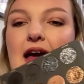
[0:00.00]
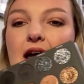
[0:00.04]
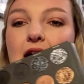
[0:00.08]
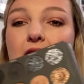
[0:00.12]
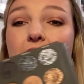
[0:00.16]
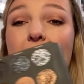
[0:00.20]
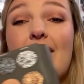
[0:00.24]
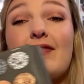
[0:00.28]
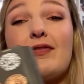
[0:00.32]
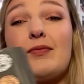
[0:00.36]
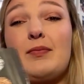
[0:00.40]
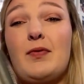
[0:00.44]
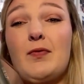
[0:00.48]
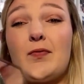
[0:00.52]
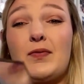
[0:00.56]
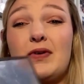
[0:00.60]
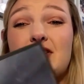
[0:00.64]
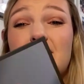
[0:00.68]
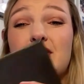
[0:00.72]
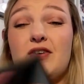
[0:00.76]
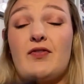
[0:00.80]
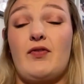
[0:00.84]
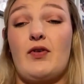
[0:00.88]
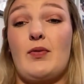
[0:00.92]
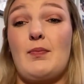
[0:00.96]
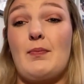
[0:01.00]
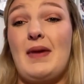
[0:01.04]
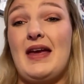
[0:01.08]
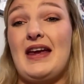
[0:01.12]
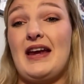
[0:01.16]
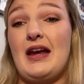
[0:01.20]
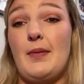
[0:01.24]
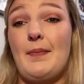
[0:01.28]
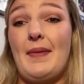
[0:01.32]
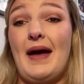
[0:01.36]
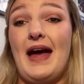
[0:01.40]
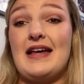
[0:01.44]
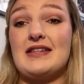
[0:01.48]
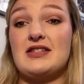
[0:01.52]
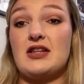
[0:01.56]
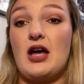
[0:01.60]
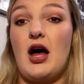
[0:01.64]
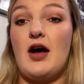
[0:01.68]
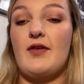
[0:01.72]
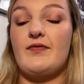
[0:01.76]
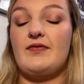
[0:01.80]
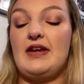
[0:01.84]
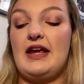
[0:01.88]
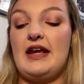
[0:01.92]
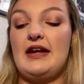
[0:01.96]
I haven't been reaching for makeup as
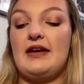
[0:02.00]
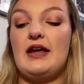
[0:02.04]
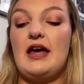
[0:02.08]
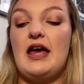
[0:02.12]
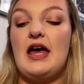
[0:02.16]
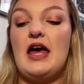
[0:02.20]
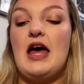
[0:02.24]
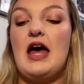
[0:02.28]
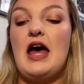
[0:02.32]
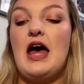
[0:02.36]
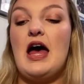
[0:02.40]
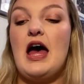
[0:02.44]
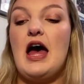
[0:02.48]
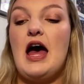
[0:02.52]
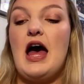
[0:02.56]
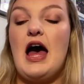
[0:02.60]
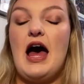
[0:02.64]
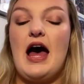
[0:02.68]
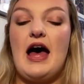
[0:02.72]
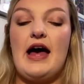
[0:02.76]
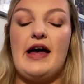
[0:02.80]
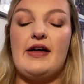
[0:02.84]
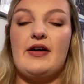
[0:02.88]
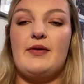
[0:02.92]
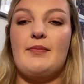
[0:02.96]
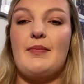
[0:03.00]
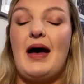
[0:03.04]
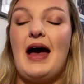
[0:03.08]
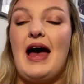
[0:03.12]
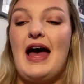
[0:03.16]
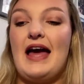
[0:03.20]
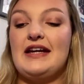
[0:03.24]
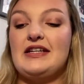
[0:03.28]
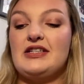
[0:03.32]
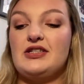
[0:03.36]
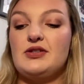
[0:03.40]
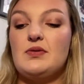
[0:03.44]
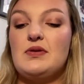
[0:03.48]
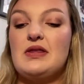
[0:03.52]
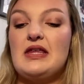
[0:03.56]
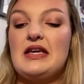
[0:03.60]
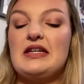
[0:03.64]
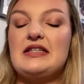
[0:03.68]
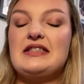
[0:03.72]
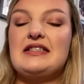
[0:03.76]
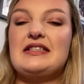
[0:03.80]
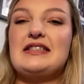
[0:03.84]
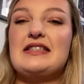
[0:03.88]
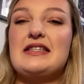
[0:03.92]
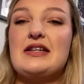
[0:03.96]
often. Um, I do think
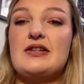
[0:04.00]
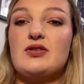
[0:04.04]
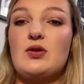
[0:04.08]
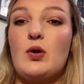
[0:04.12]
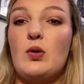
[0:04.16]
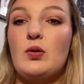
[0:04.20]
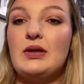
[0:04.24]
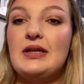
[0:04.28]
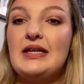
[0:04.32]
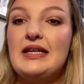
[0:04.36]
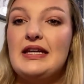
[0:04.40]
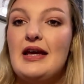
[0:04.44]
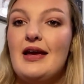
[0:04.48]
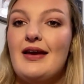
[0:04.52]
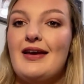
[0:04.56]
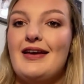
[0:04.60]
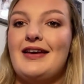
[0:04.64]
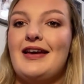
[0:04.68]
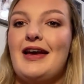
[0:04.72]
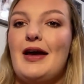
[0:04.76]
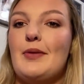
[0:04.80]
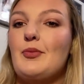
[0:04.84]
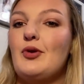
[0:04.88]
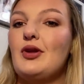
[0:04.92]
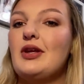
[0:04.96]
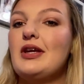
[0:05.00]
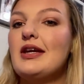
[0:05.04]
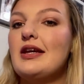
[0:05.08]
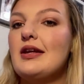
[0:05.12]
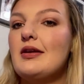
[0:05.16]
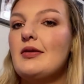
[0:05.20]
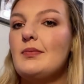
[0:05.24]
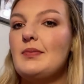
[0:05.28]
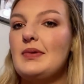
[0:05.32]
since there's only, I'm only going to